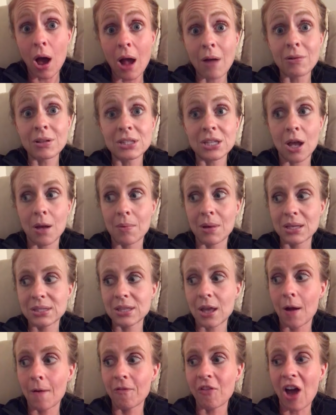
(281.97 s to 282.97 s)
I would tell
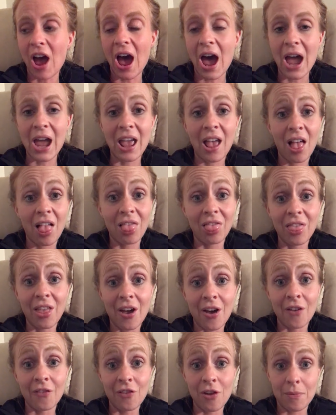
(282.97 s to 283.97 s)
myself, I
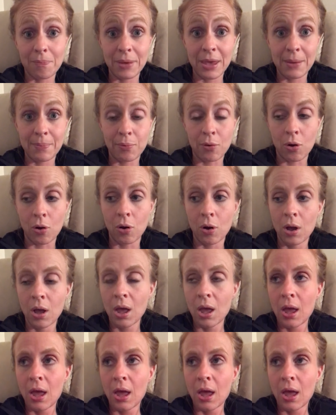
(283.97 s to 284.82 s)
love people.